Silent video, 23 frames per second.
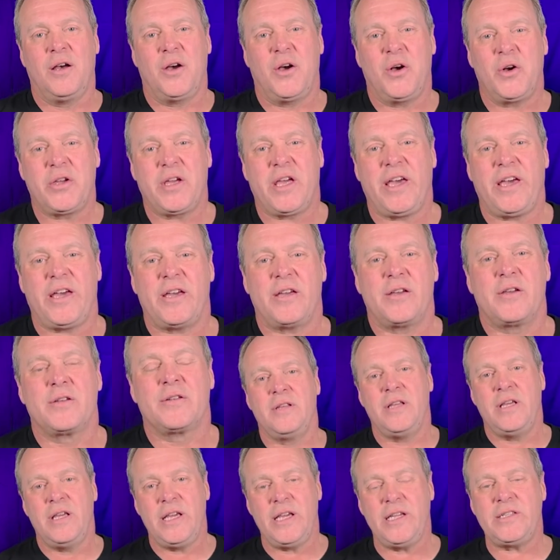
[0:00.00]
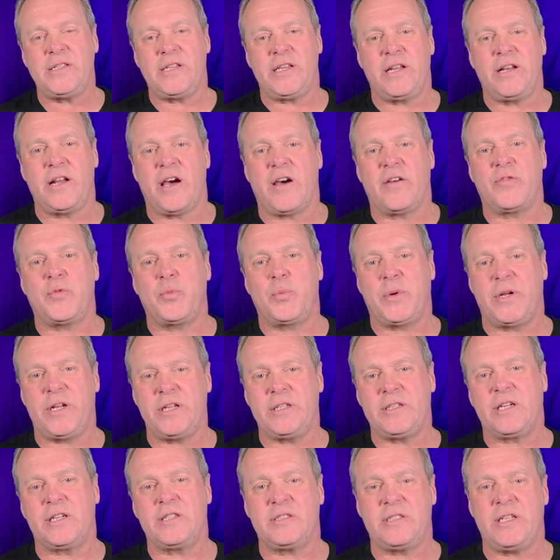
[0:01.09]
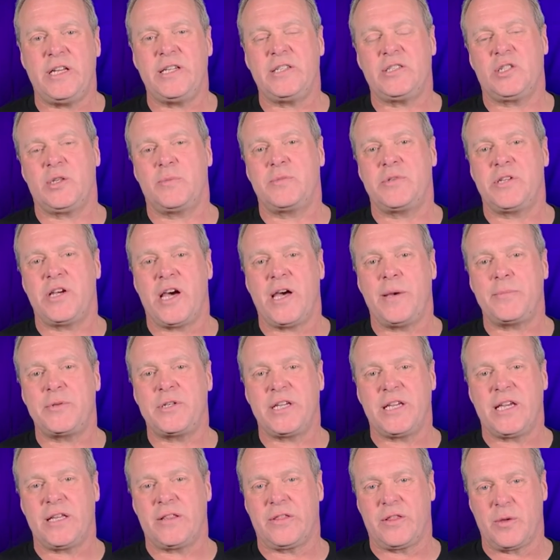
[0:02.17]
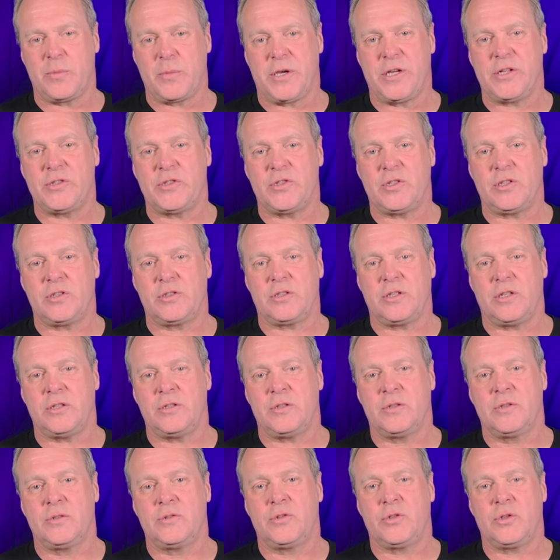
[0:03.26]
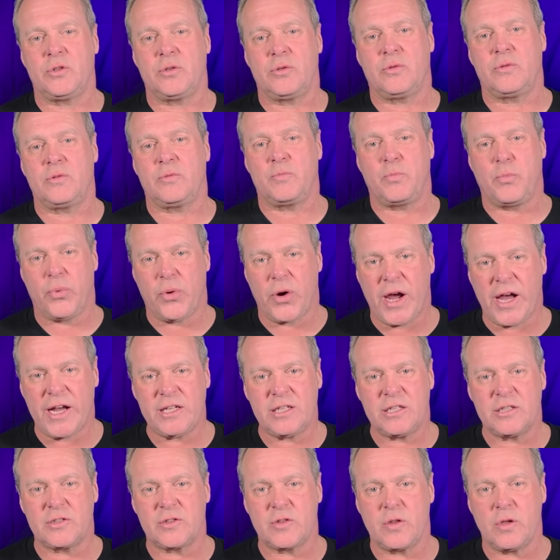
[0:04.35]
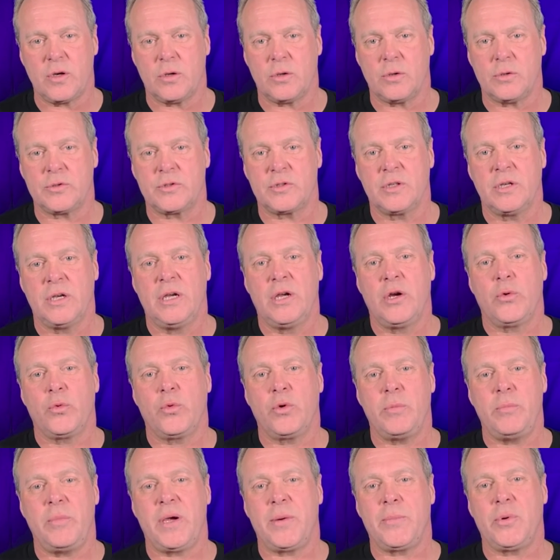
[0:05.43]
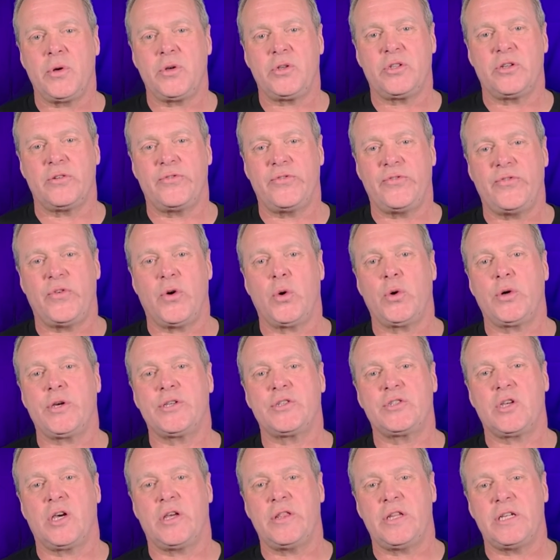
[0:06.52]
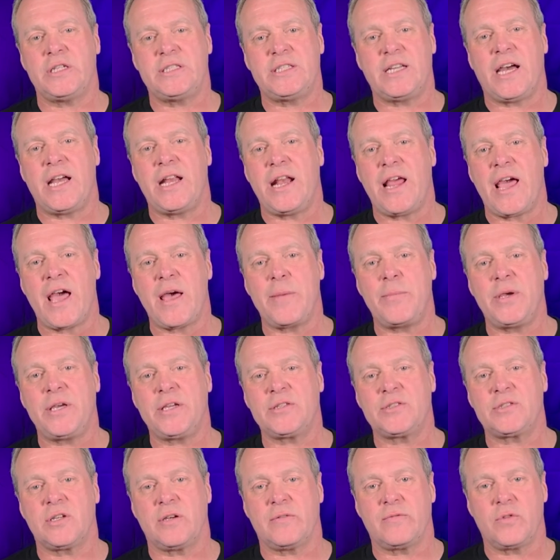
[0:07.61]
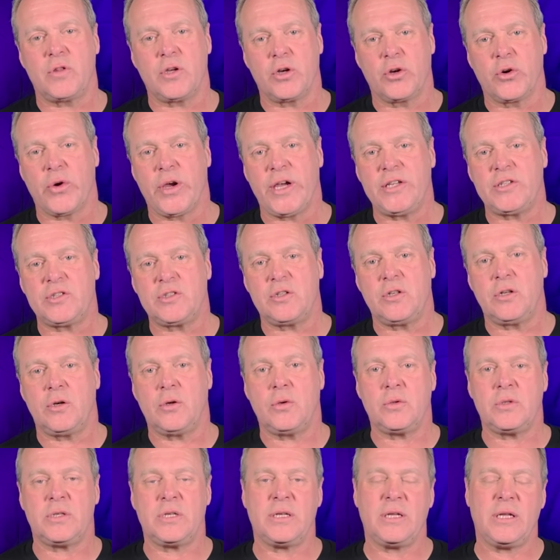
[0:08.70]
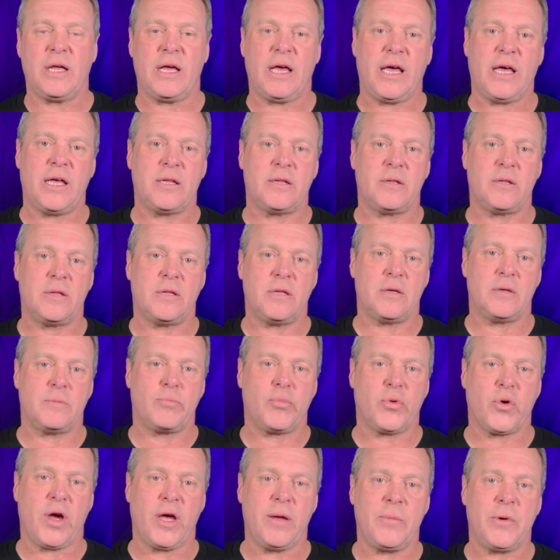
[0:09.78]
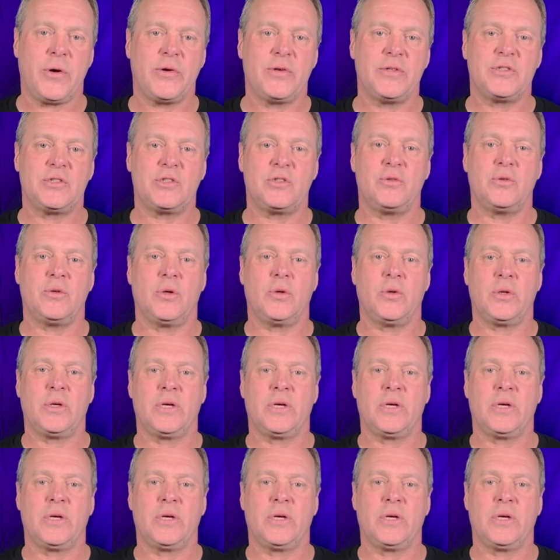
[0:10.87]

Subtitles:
Okay, easy enough, but it does take some time to get them consistent. So practice those. Remember to focus on the dynamics of the grace note and the primary stroke.